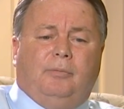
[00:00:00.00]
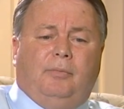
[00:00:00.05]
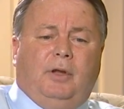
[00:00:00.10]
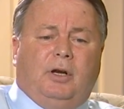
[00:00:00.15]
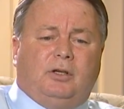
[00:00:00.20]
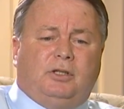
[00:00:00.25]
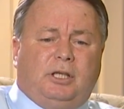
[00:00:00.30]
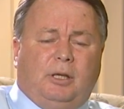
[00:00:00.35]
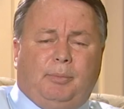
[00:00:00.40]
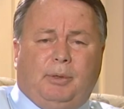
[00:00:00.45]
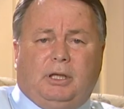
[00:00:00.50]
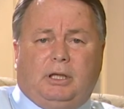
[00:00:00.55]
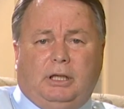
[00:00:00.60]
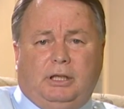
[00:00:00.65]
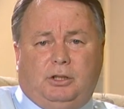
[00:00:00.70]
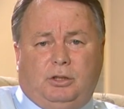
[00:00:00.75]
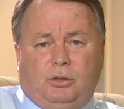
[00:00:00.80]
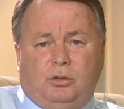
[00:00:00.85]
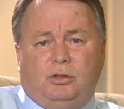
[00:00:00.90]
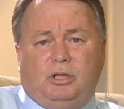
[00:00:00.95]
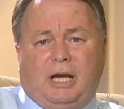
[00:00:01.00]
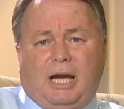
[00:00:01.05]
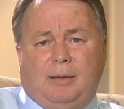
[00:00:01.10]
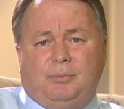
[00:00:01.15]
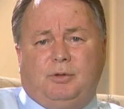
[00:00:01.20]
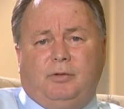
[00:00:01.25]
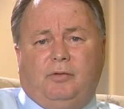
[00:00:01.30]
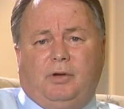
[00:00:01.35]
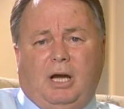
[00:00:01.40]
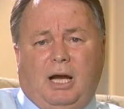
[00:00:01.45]
There are typically two
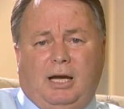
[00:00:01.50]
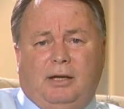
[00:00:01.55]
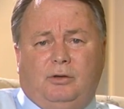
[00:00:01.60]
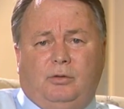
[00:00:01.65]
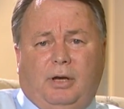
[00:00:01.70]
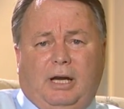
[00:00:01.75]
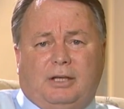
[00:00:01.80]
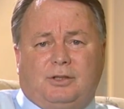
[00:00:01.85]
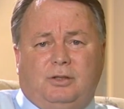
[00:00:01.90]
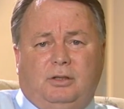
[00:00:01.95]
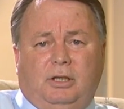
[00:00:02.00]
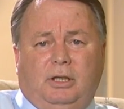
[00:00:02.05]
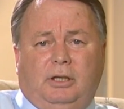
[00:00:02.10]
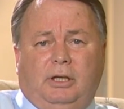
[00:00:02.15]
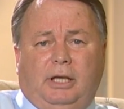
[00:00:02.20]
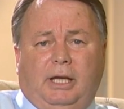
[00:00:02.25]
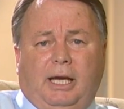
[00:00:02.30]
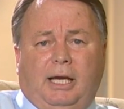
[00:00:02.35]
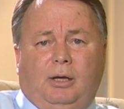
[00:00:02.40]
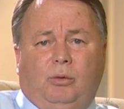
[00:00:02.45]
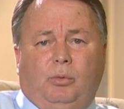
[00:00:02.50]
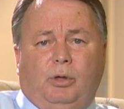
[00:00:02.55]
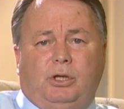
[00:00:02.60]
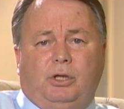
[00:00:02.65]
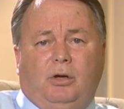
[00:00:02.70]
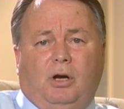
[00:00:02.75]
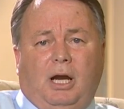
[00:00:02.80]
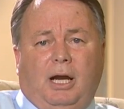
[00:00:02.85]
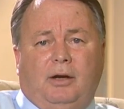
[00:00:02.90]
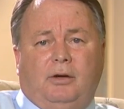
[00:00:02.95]
types of contracts in Indiana when
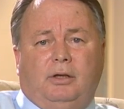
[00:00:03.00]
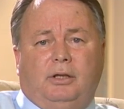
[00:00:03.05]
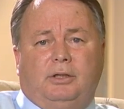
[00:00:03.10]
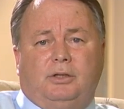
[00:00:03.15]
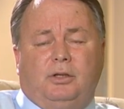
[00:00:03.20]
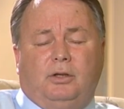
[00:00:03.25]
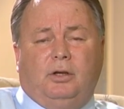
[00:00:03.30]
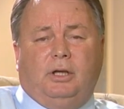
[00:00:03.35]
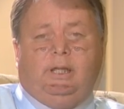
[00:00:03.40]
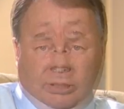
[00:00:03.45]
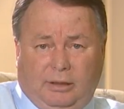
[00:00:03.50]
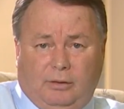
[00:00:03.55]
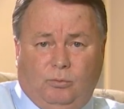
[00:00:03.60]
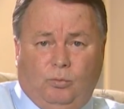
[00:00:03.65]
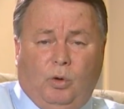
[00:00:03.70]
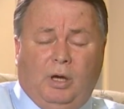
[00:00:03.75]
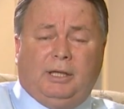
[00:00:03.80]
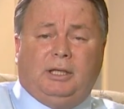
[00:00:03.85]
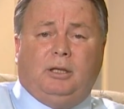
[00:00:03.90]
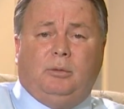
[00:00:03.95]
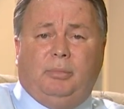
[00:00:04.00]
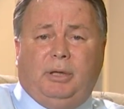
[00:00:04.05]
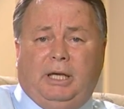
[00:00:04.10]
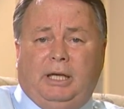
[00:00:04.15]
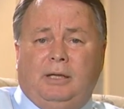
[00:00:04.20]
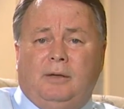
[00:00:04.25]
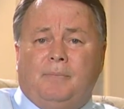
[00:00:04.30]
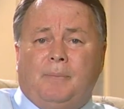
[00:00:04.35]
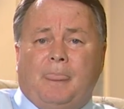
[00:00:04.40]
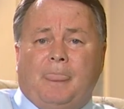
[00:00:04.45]
you hire an attorney. One can be